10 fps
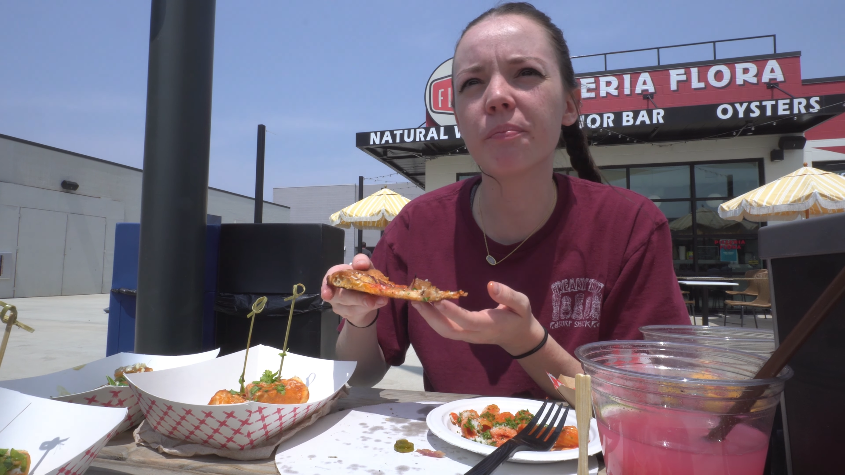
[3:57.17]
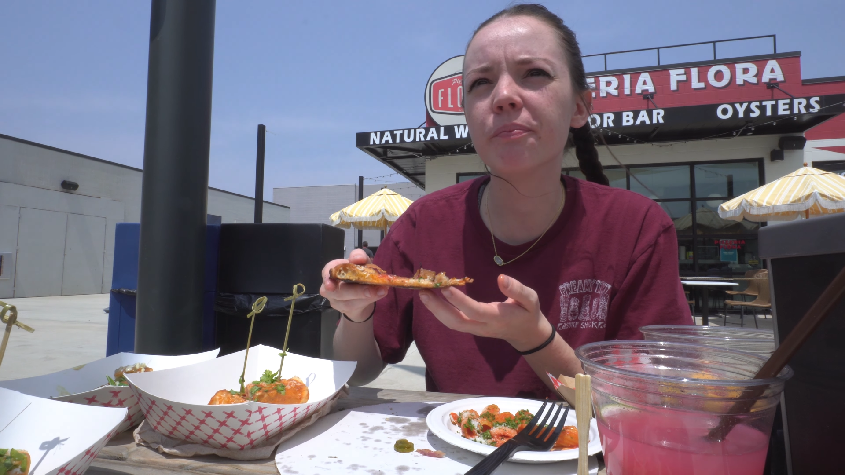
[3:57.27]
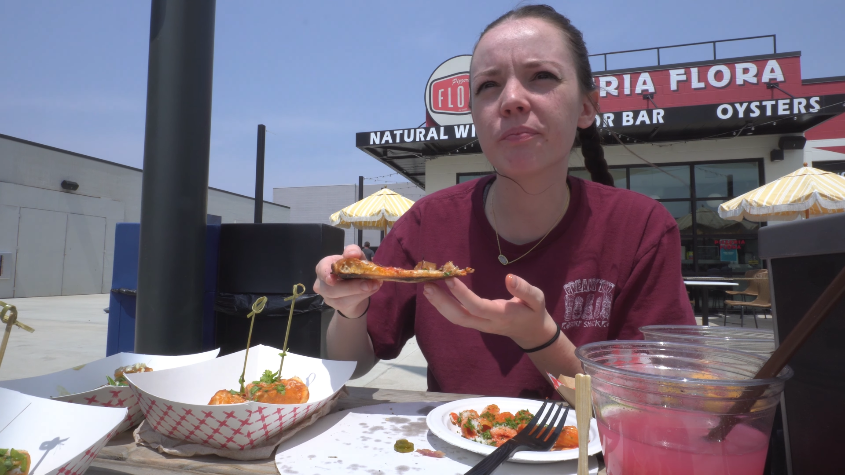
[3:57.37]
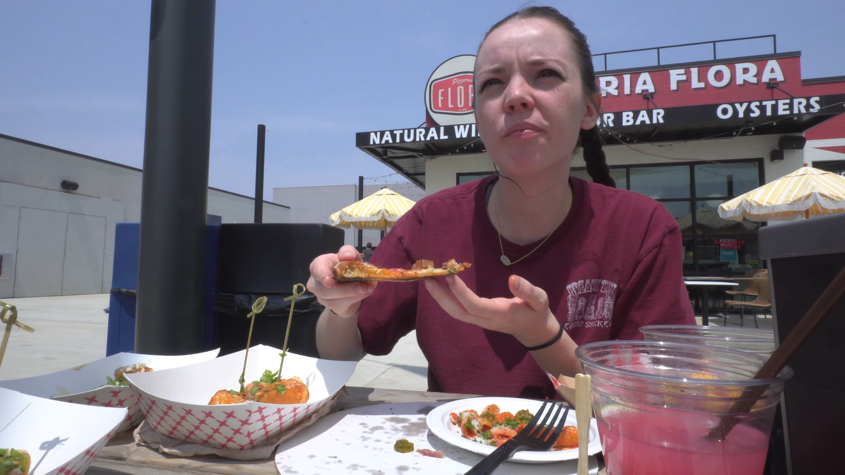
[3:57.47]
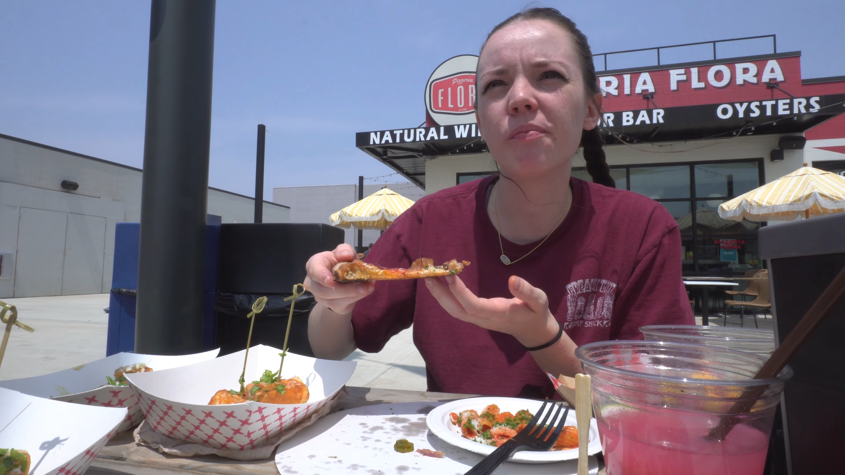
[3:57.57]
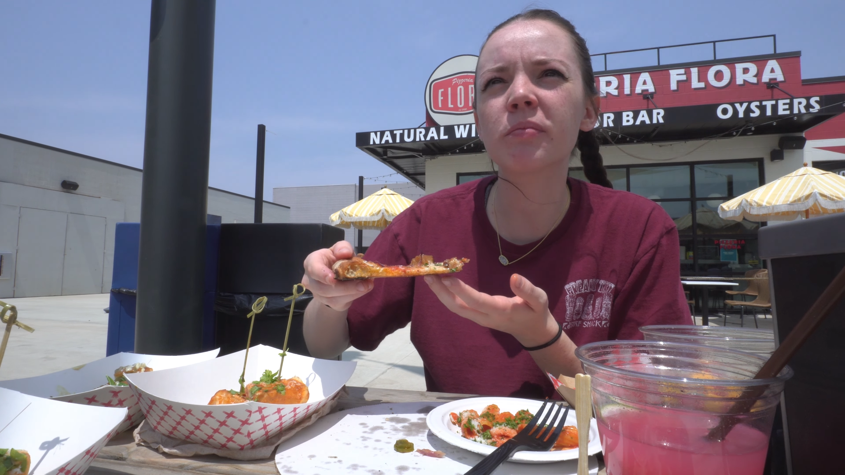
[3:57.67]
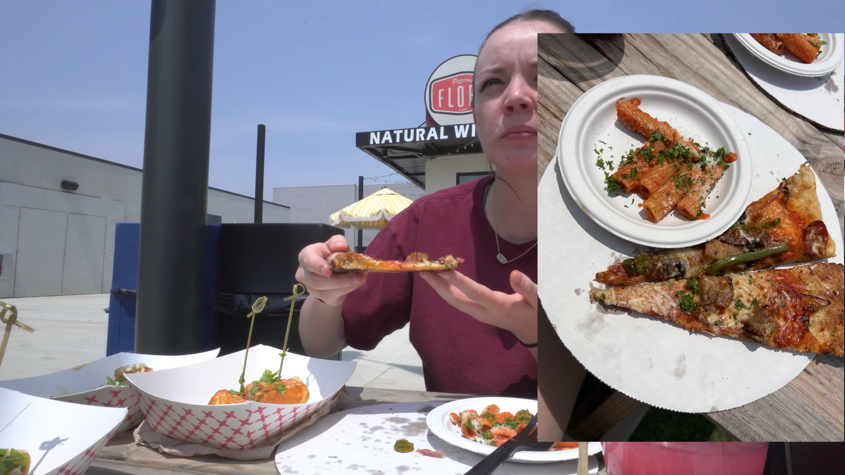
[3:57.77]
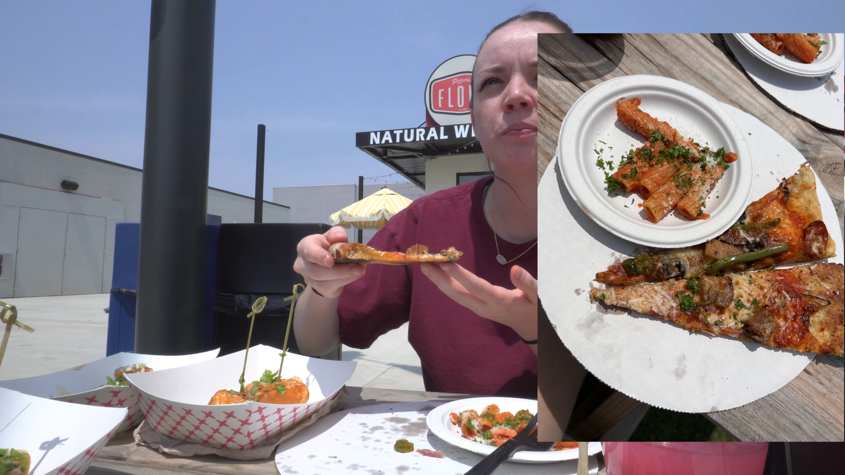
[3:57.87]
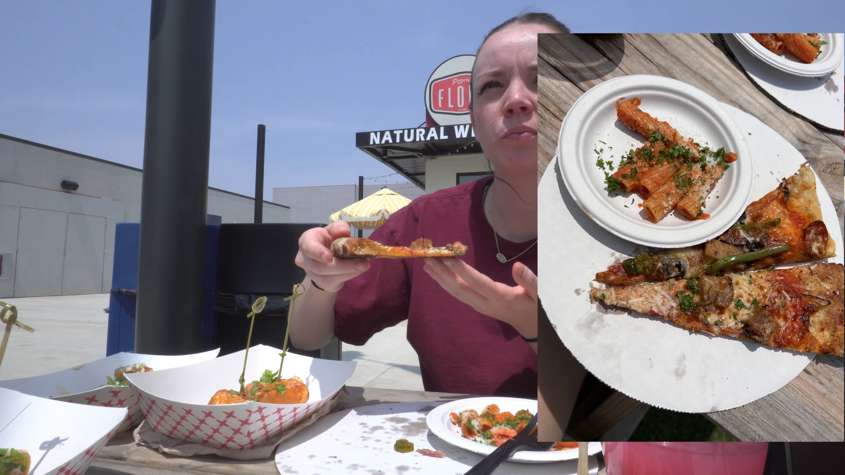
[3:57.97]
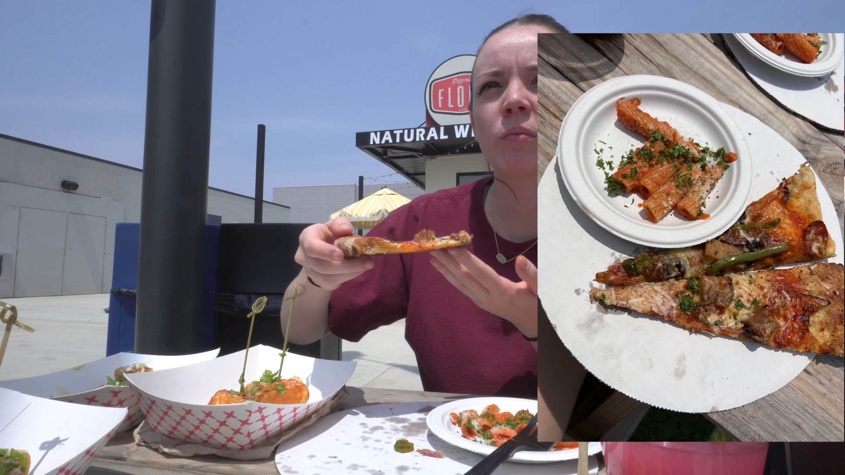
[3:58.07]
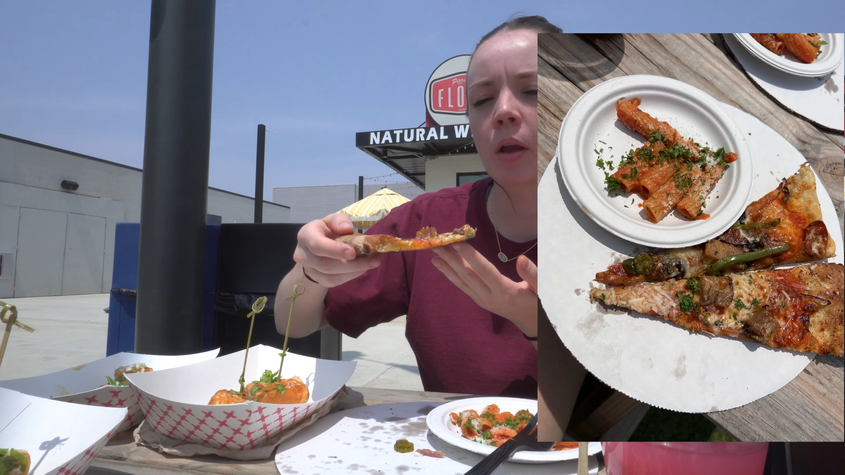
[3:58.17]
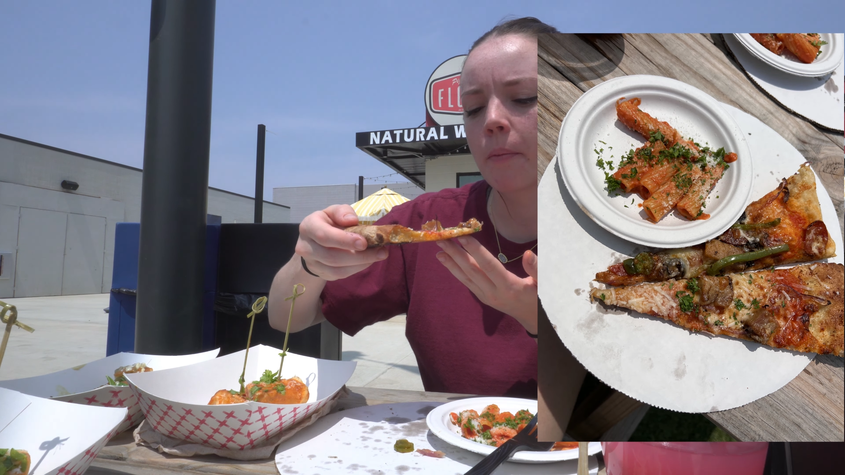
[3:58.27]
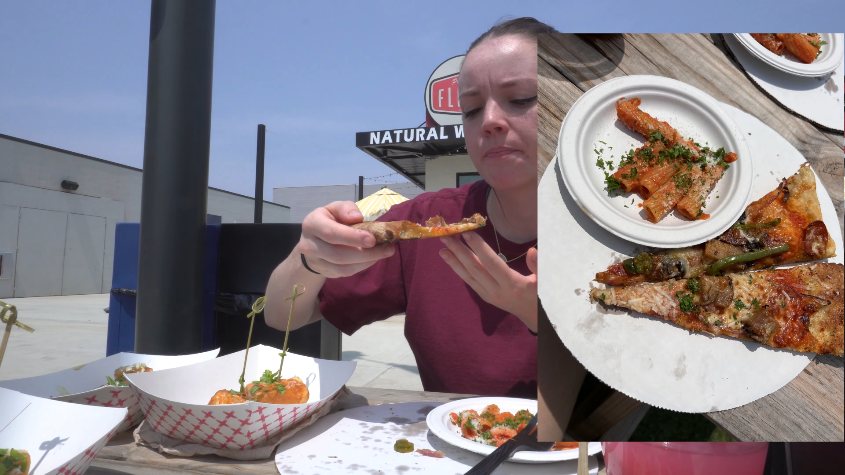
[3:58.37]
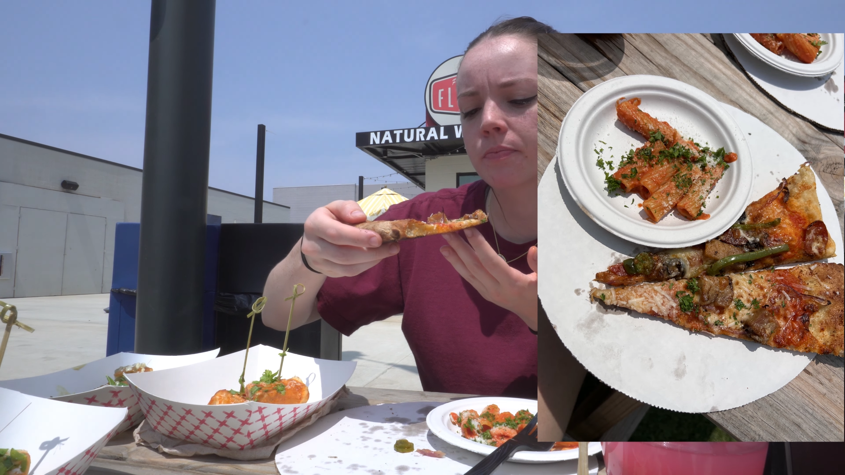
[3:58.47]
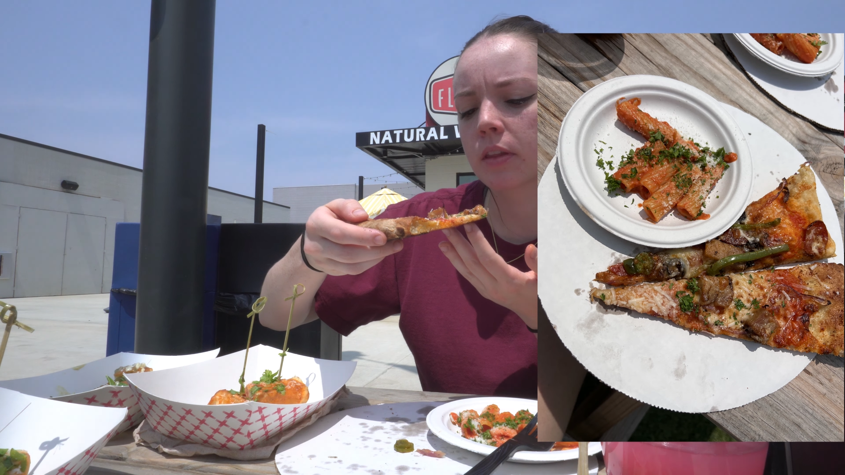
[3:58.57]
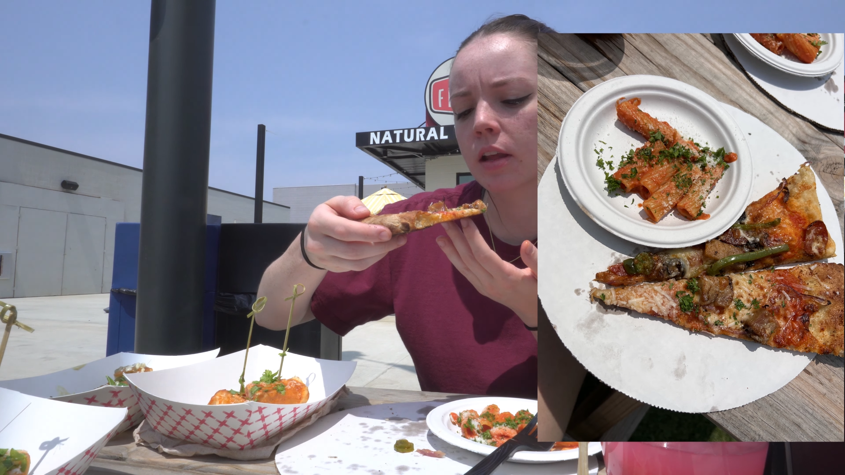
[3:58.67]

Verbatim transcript: The pizzas they sampled were